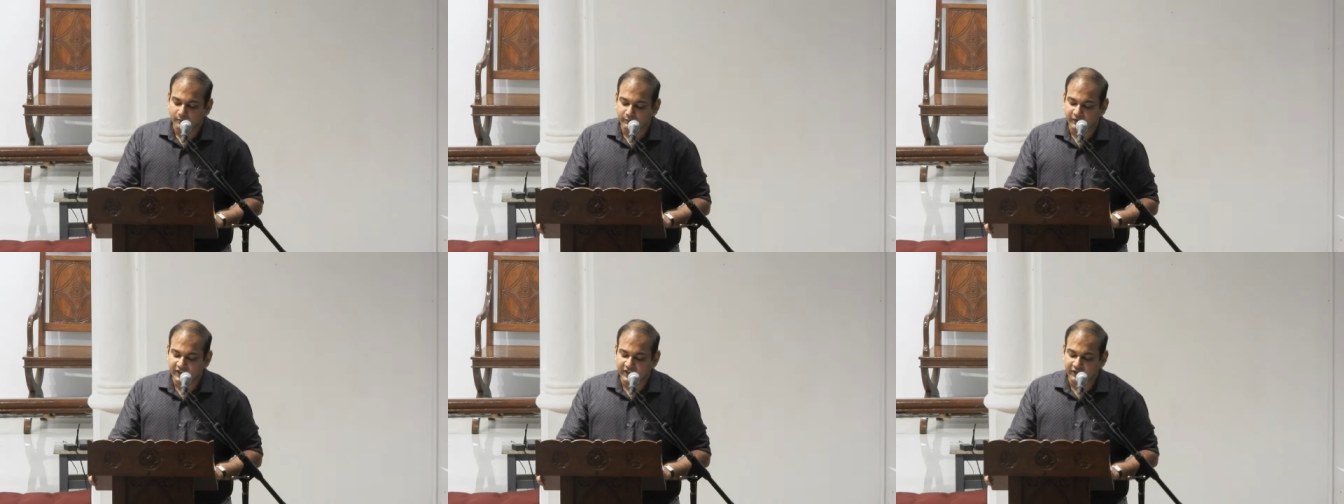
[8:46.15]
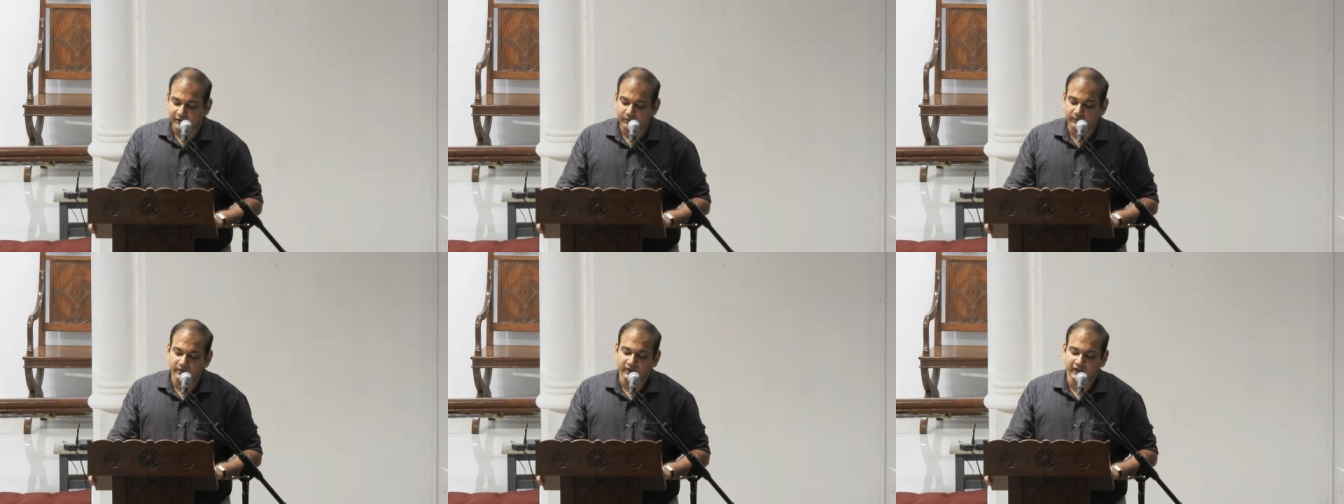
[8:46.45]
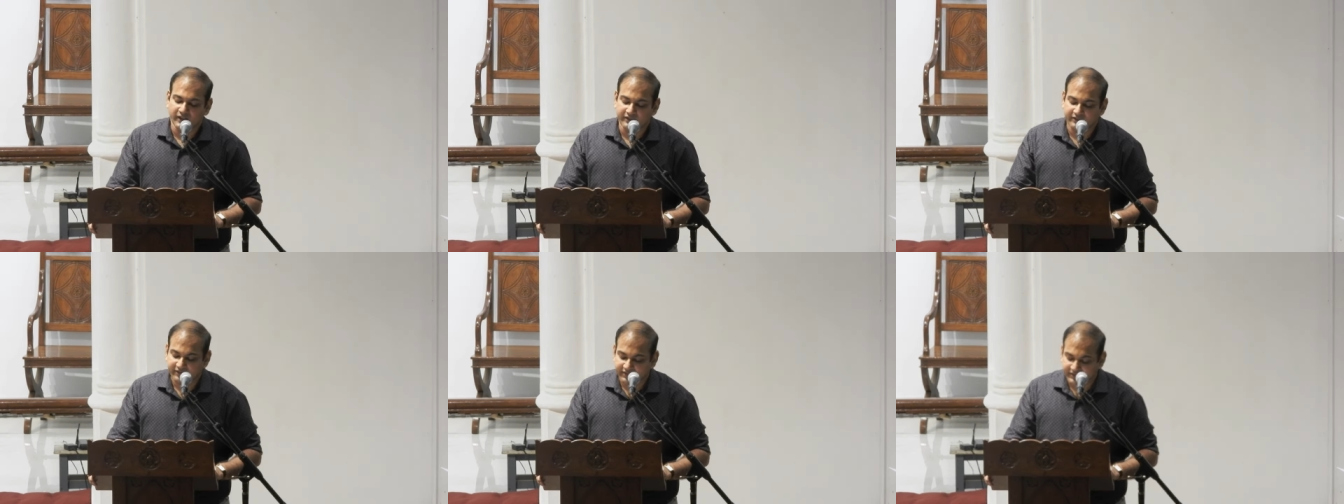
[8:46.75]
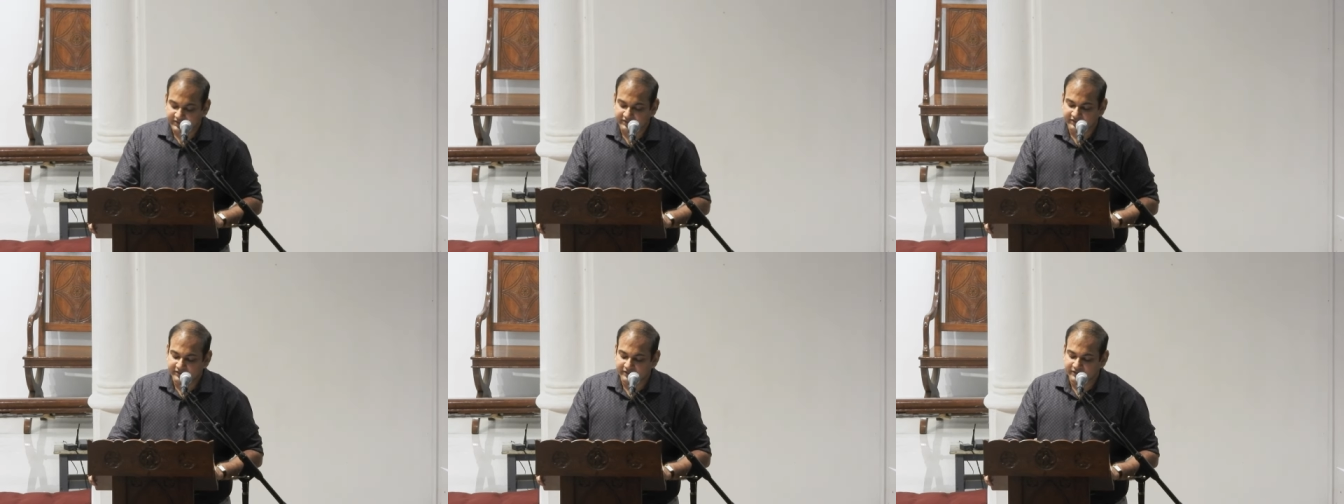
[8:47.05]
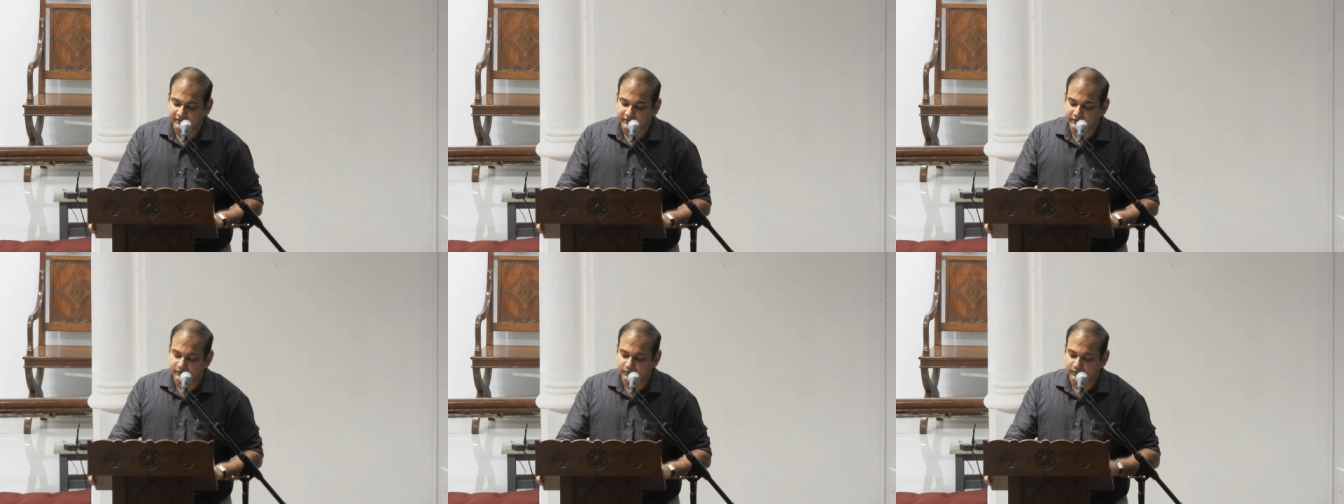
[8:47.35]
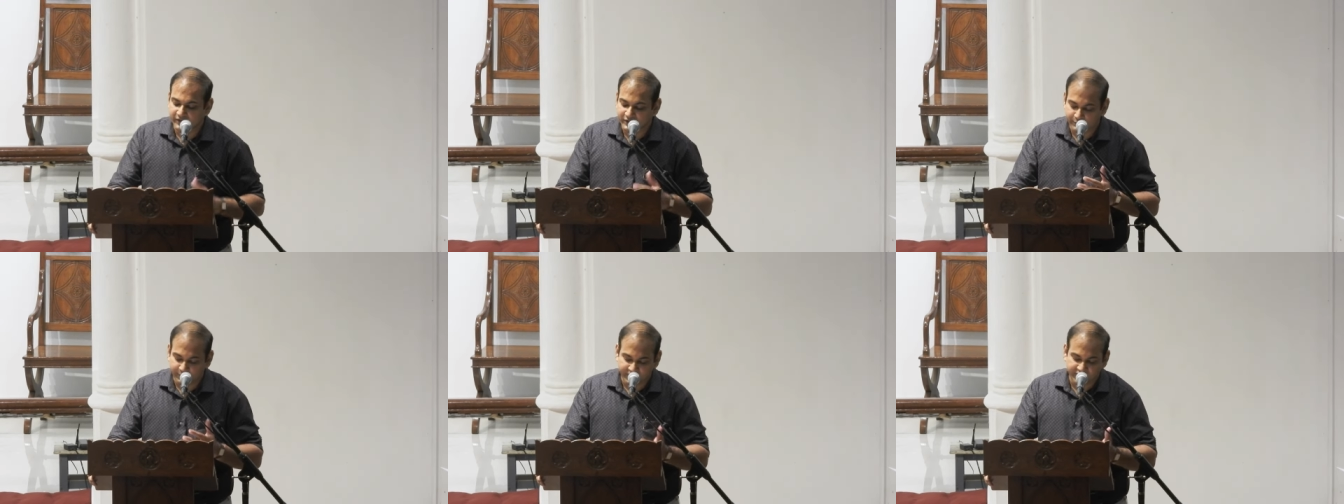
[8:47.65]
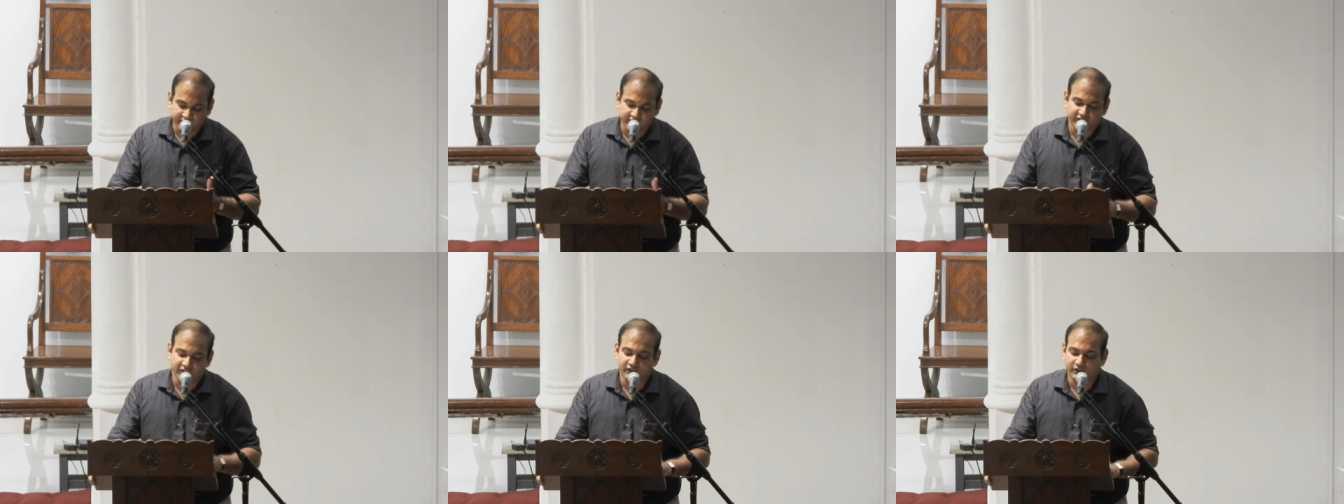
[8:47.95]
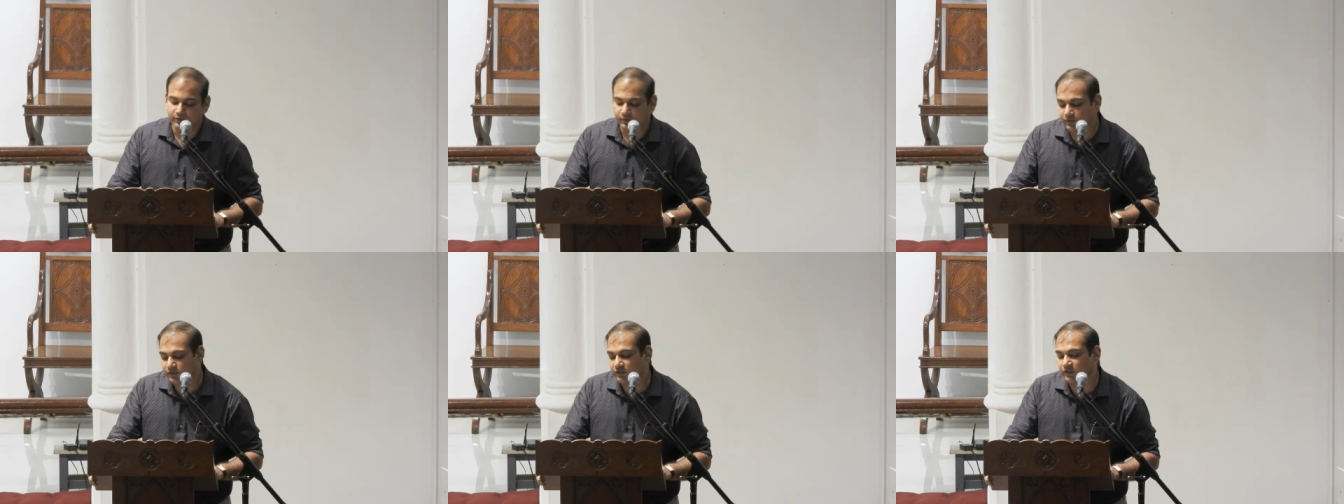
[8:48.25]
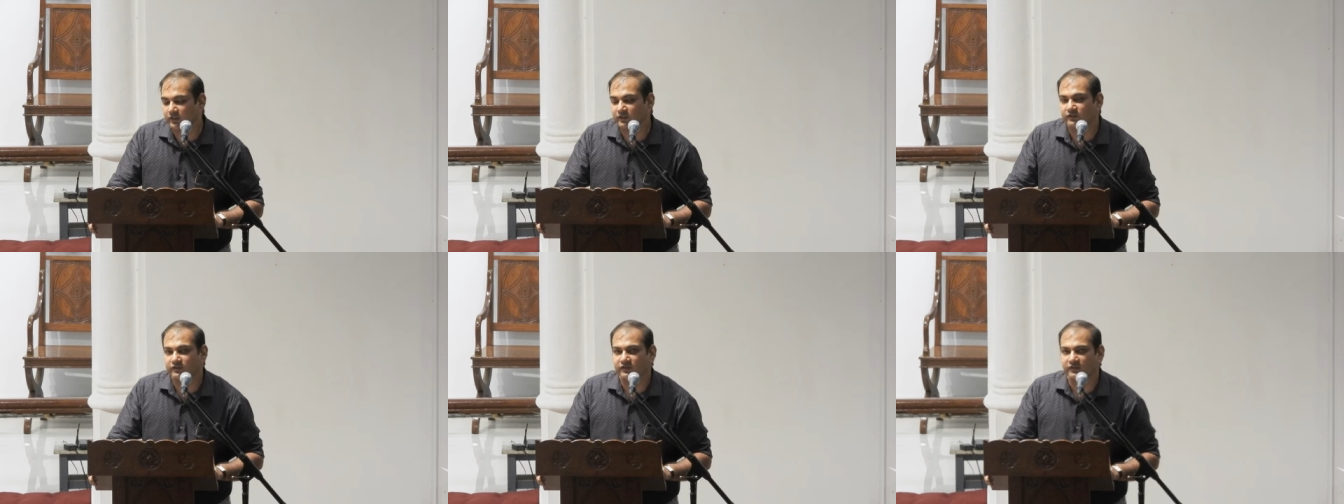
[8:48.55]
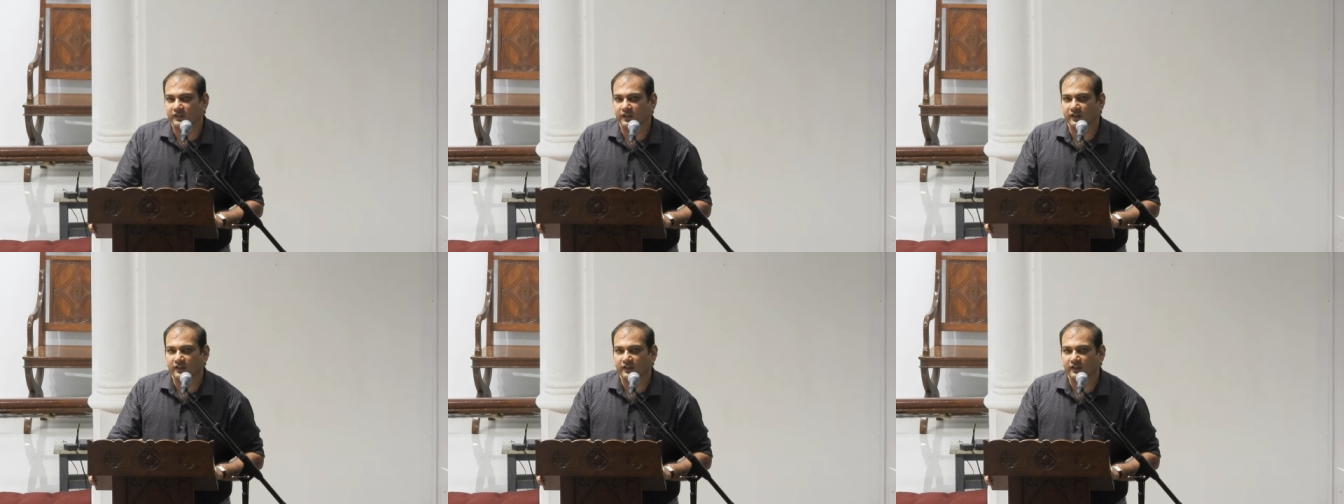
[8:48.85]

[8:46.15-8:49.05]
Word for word: me to address this to especially the youth of